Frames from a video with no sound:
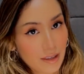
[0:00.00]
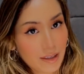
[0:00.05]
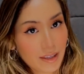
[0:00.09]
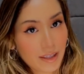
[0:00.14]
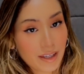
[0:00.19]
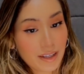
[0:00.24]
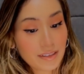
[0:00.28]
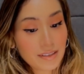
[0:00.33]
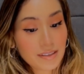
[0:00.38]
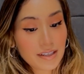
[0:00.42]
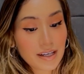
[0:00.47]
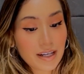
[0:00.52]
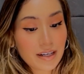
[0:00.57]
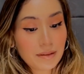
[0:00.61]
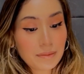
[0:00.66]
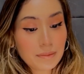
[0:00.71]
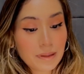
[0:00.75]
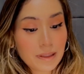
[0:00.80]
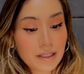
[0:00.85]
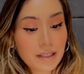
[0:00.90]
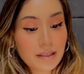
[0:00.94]

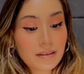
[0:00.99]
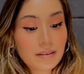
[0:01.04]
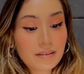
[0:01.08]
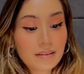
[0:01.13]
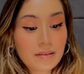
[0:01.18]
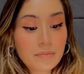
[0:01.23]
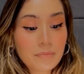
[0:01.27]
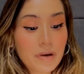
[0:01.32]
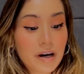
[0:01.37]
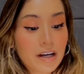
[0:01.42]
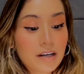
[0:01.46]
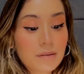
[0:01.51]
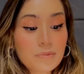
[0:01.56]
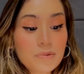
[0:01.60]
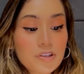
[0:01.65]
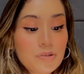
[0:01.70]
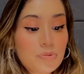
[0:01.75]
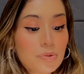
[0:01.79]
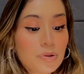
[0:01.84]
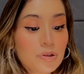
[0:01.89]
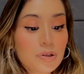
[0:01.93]
Undoubtedly,
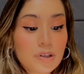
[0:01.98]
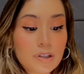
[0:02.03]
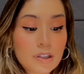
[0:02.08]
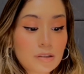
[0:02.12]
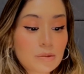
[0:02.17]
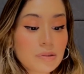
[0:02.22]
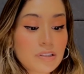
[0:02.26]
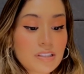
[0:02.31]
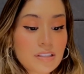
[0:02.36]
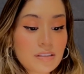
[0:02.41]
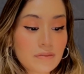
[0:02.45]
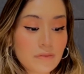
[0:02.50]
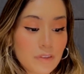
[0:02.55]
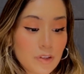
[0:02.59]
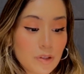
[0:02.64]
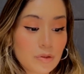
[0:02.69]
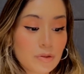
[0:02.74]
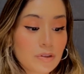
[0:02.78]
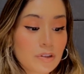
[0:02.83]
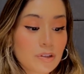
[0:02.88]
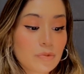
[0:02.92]
lobotomies were always
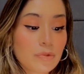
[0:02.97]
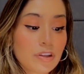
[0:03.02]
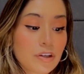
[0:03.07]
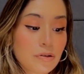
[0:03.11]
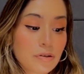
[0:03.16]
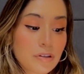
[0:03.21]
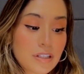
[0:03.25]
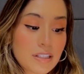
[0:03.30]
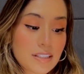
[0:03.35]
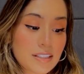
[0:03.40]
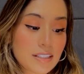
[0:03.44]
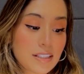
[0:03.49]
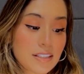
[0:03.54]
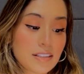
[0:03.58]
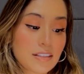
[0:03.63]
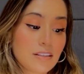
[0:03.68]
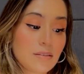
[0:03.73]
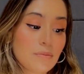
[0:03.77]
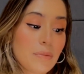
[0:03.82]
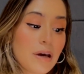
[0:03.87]
viewed with criticism.